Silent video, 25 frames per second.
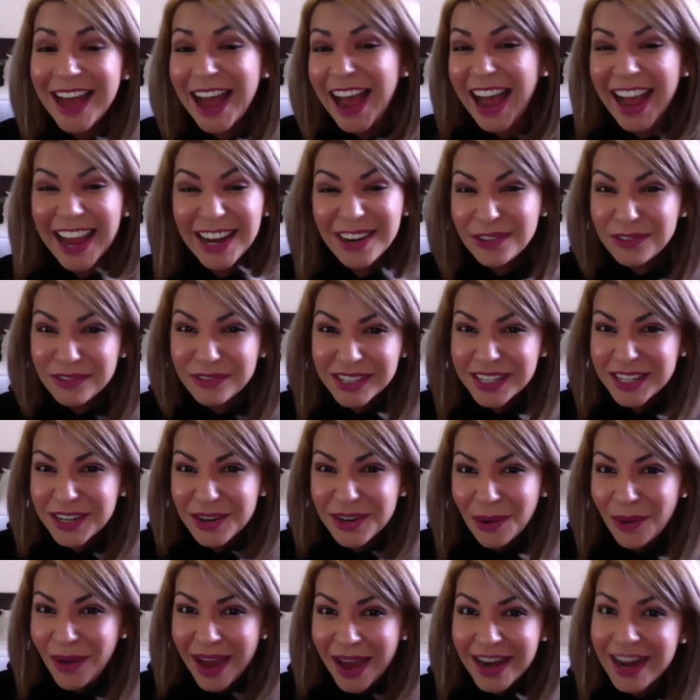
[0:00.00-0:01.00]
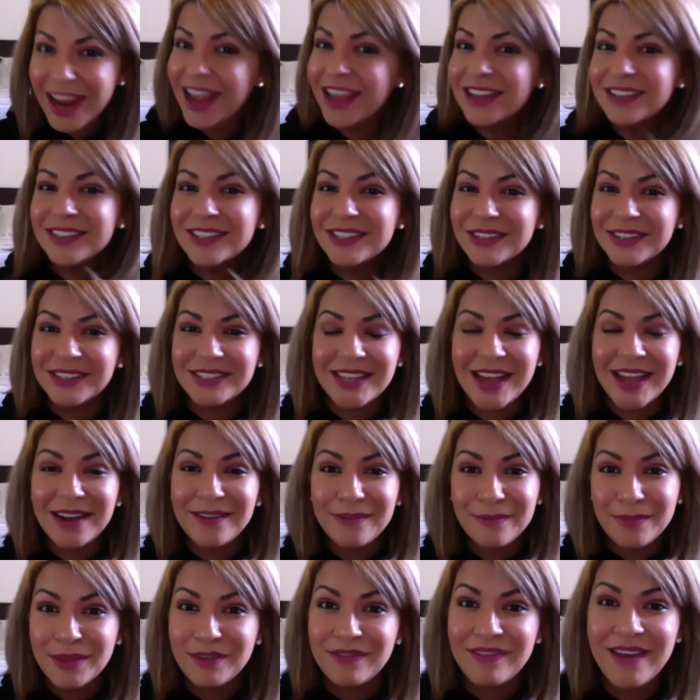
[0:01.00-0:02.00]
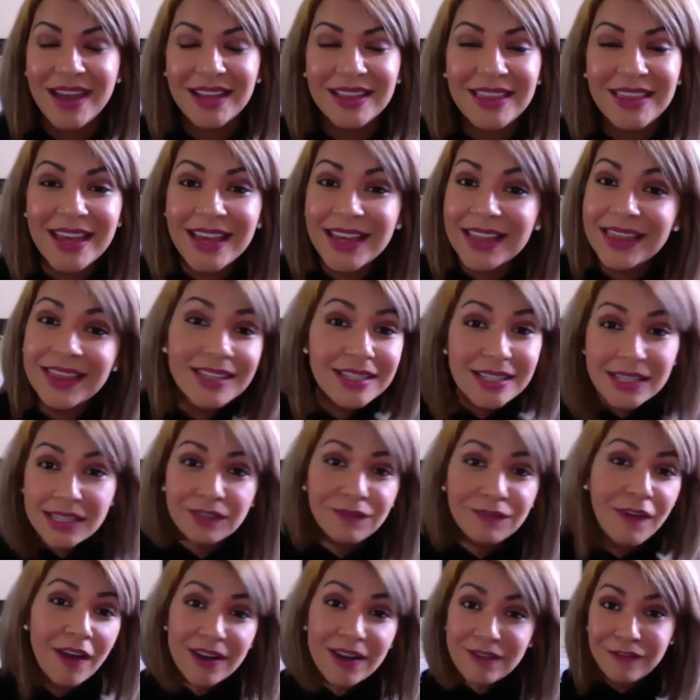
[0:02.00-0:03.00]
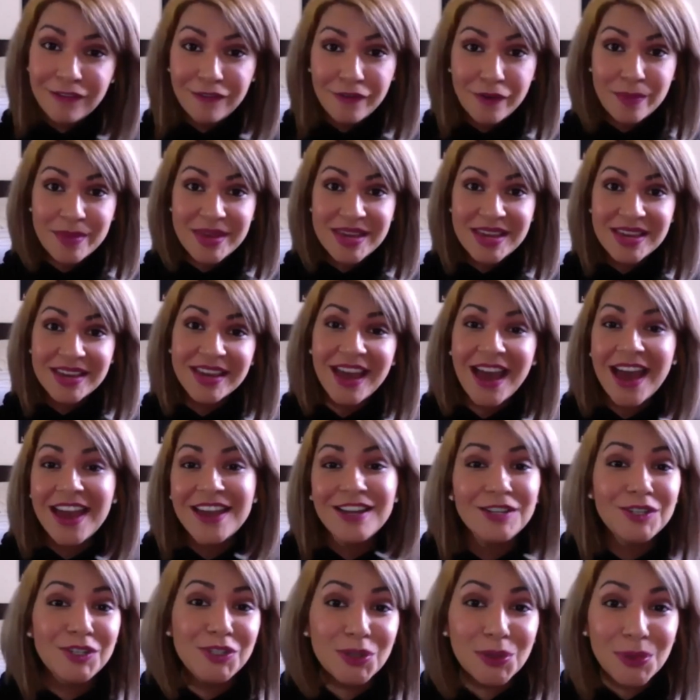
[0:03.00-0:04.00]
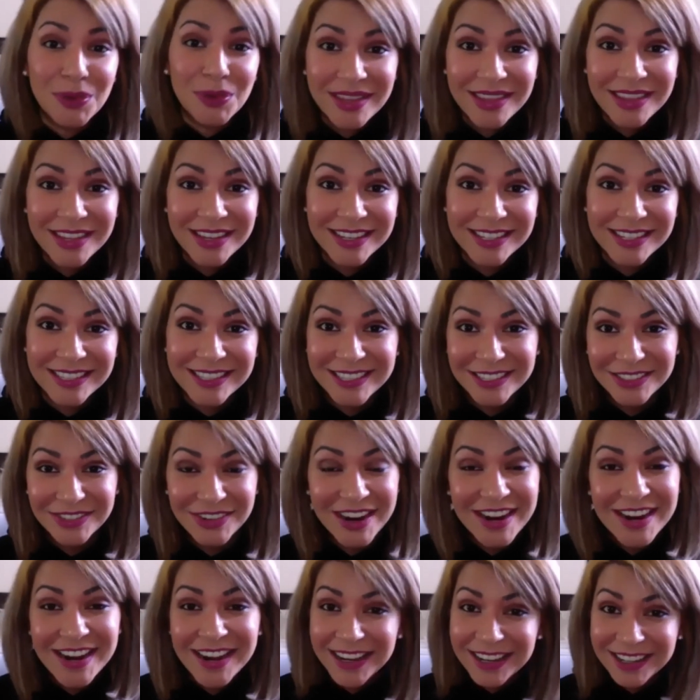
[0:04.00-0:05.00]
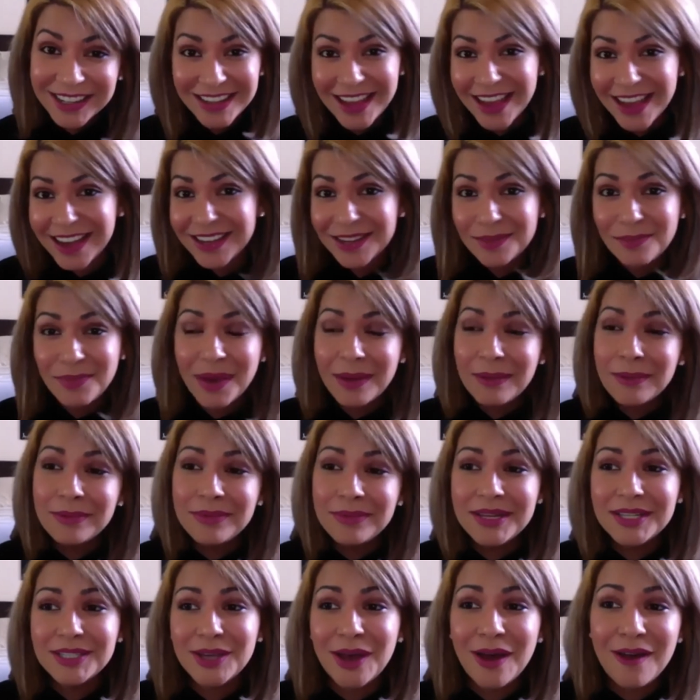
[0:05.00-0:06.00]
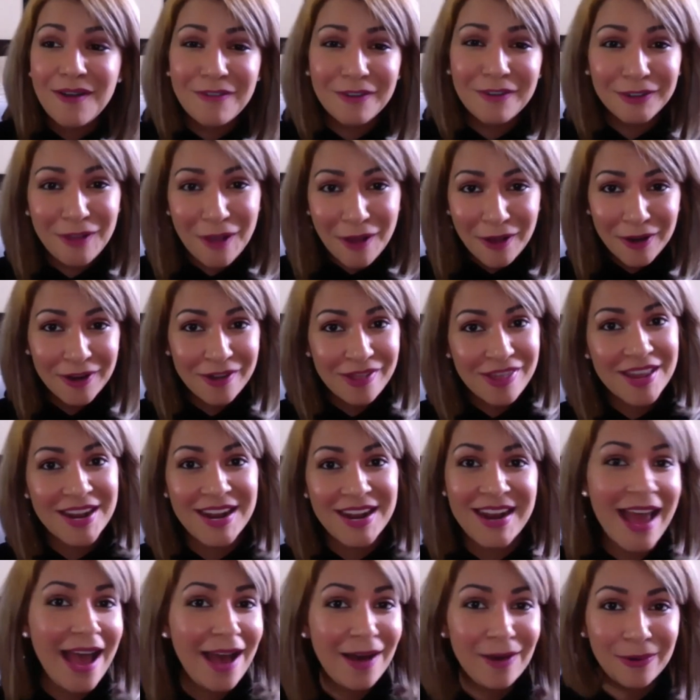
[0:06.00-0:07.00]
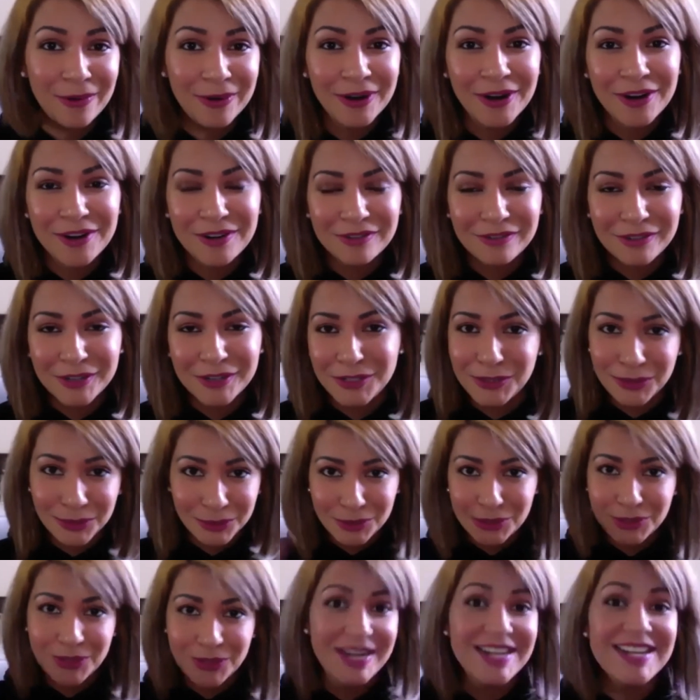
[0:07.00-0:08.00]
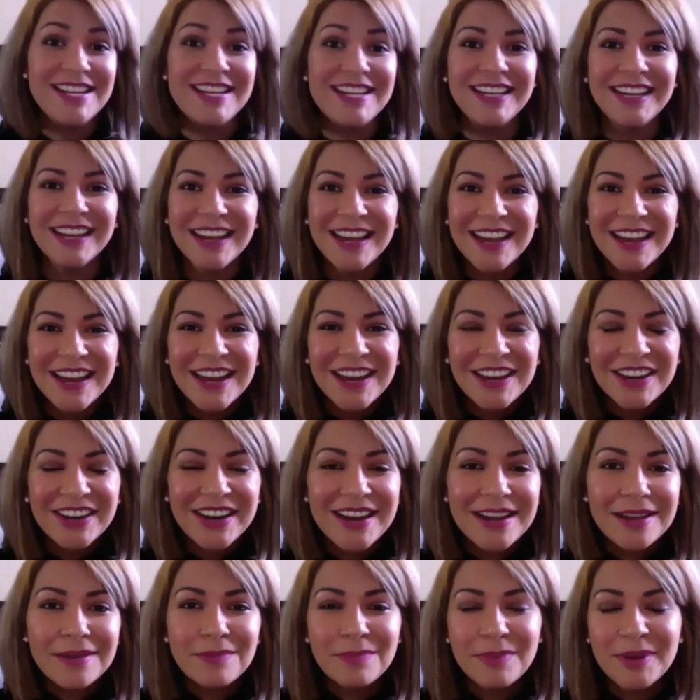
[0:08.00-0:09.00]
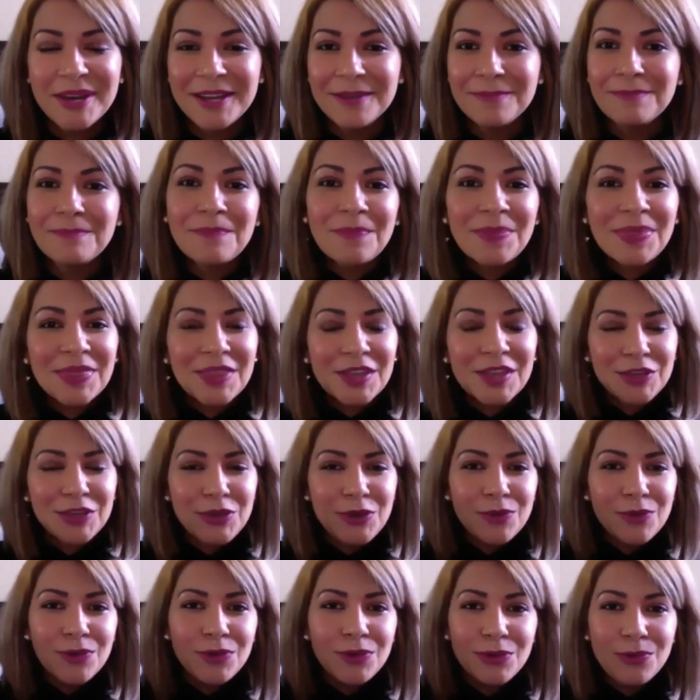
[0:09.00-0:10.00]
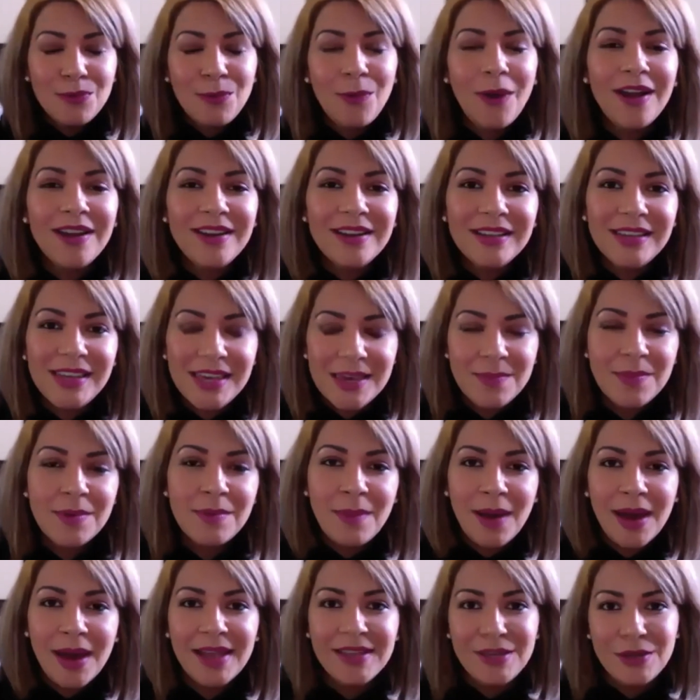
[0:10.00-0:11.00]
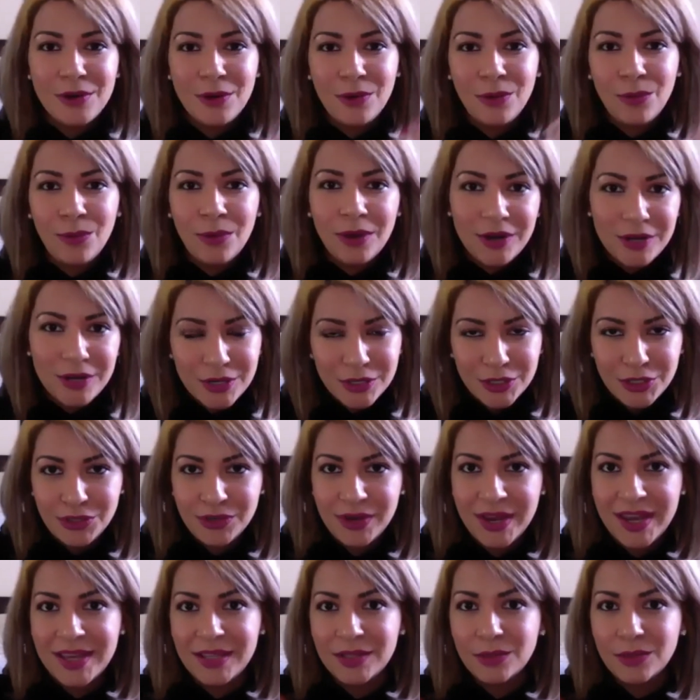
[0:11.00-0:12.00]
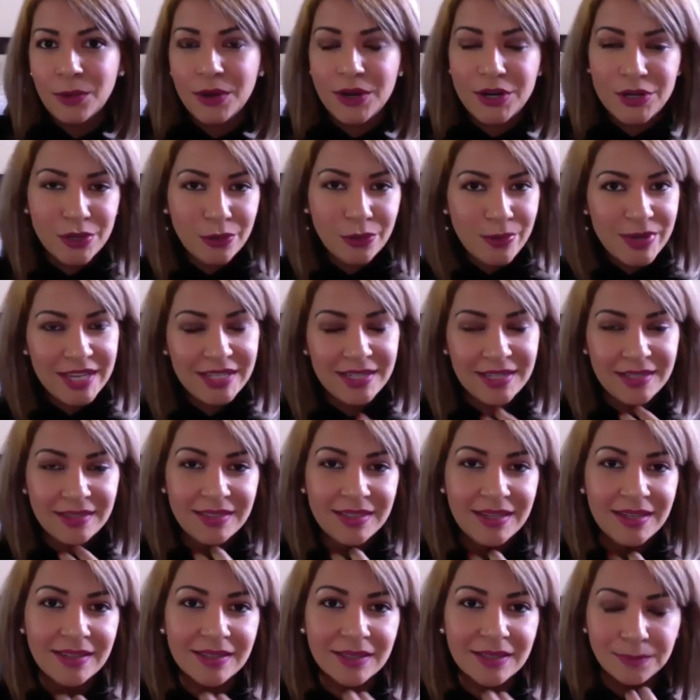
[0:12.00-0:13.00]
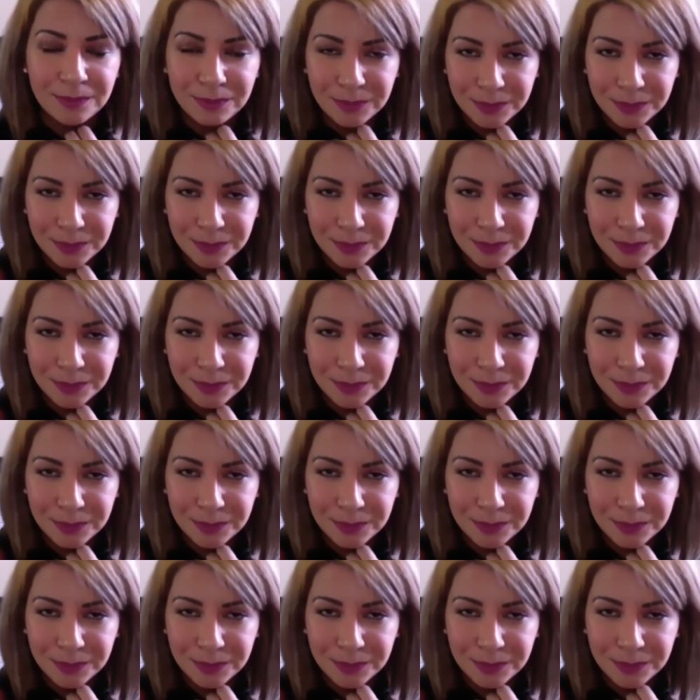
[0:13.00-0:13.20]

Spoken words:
I don't really know how to answer, aside from the fact that this is fun for me. I enjoy this, right? I could probably talk for longer than an hour on a virtual training, right? But you want to keep in mind, what are your strengths, what are your weaknesses.